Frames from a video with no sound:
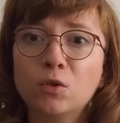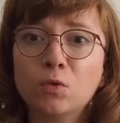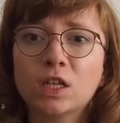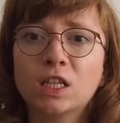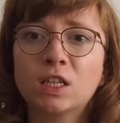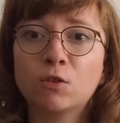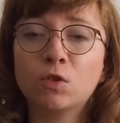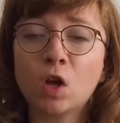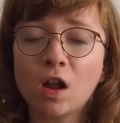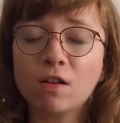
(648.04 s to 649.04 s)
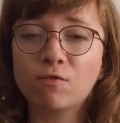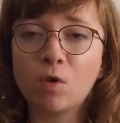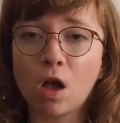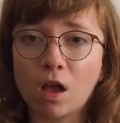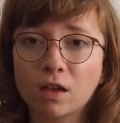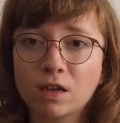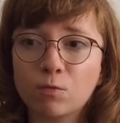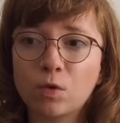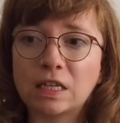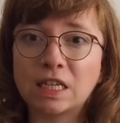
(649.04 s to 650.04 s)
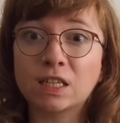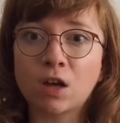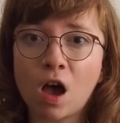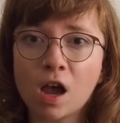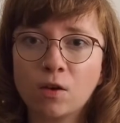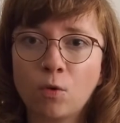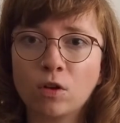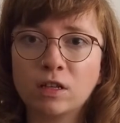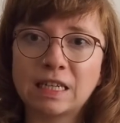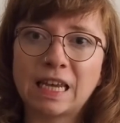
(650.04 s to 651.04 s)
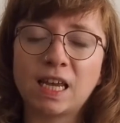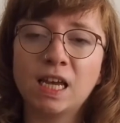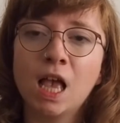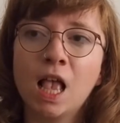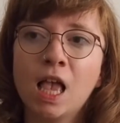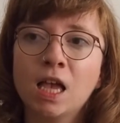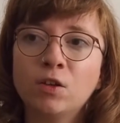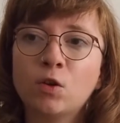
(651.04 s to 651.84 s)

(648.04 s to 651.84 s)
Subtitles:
I do a ton of work which is high quality.